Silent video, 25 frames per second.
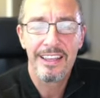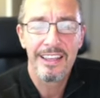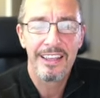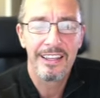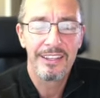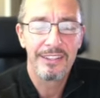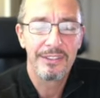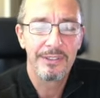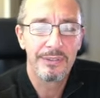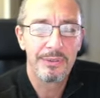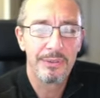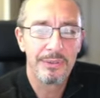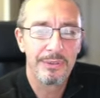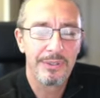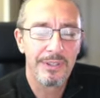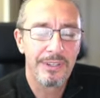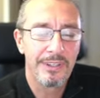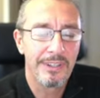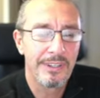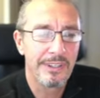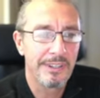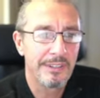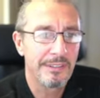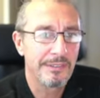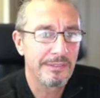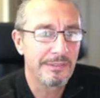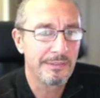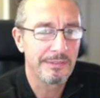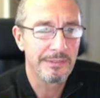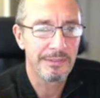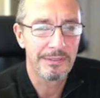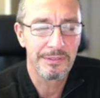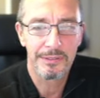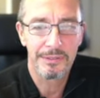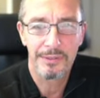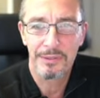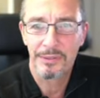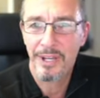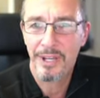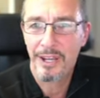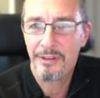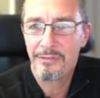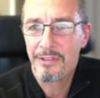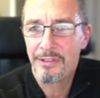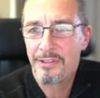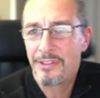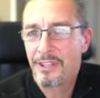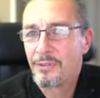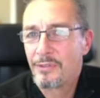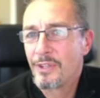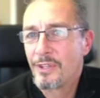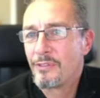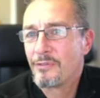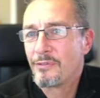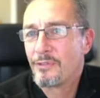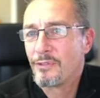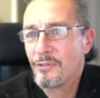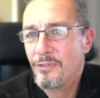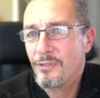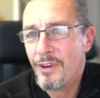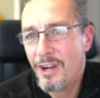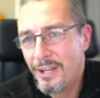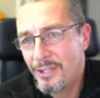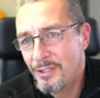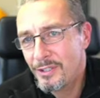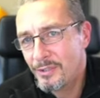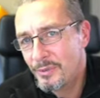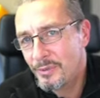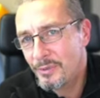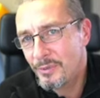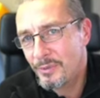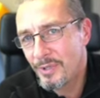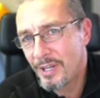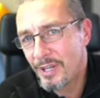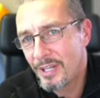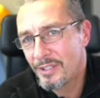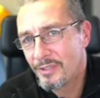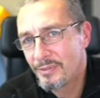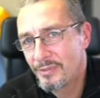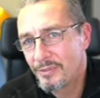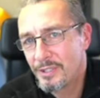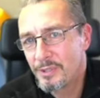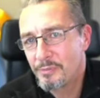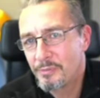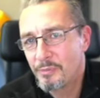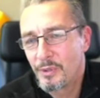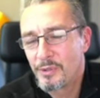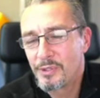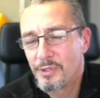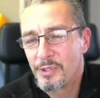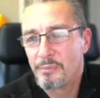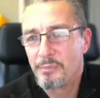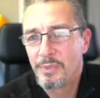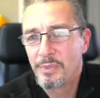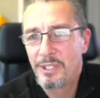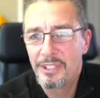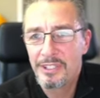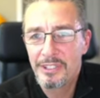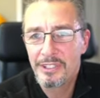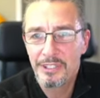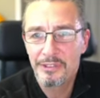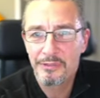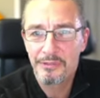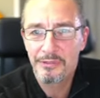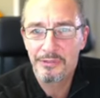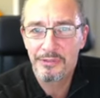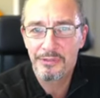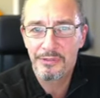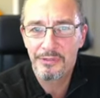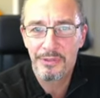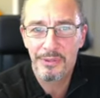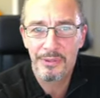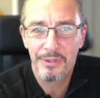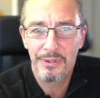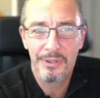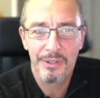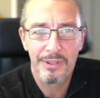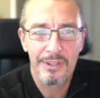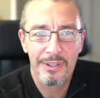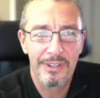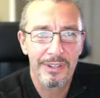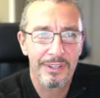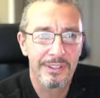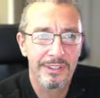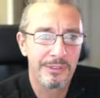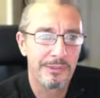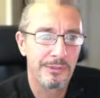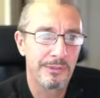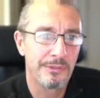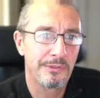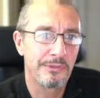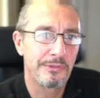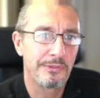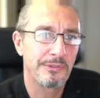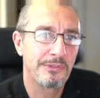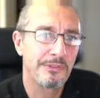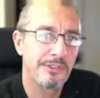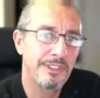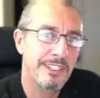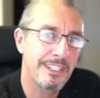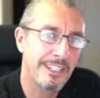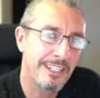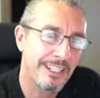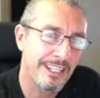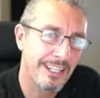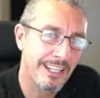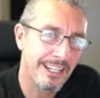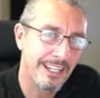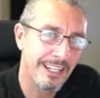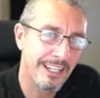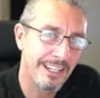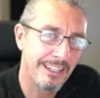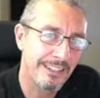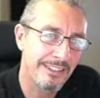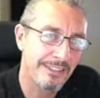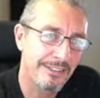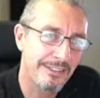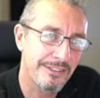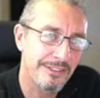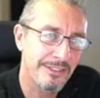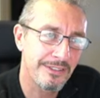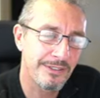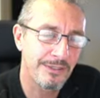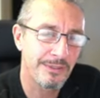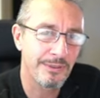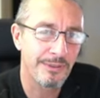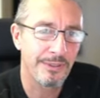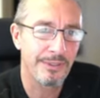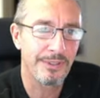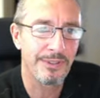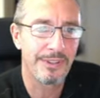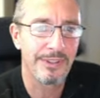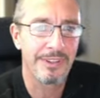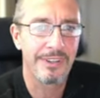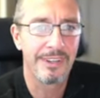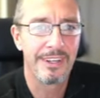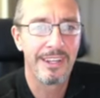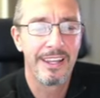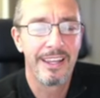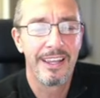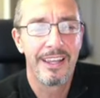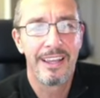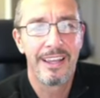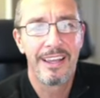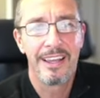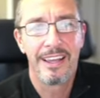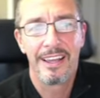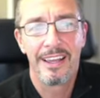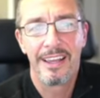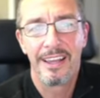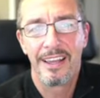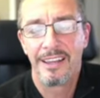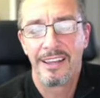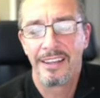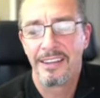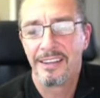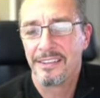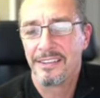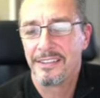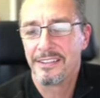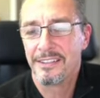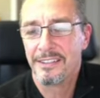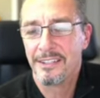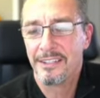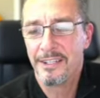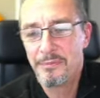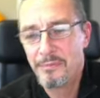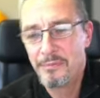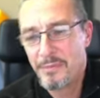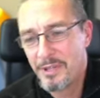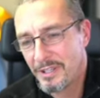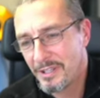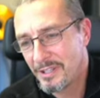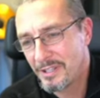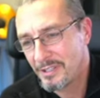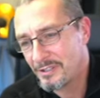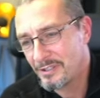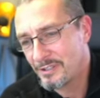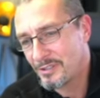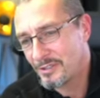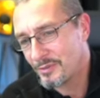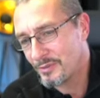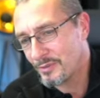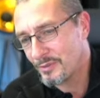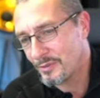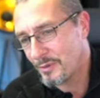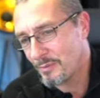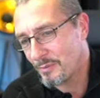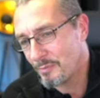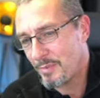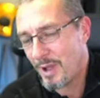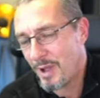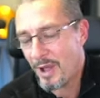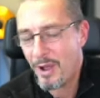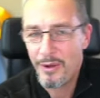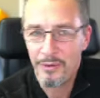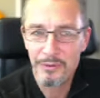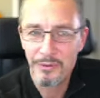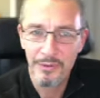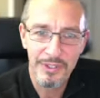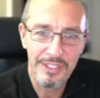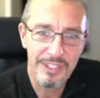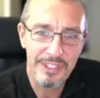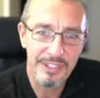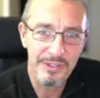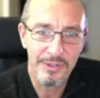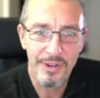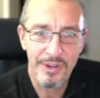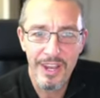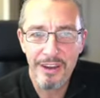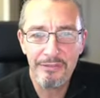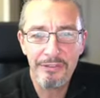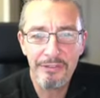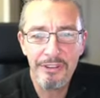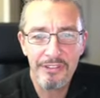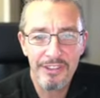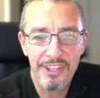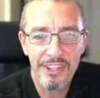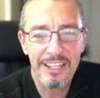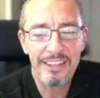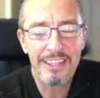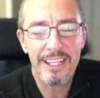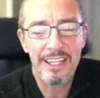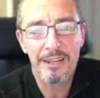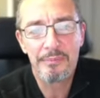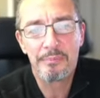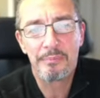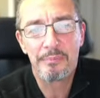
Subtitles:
your everything you have a right to and a responsibility for, your feelings, your limits, your boundaries, so everything that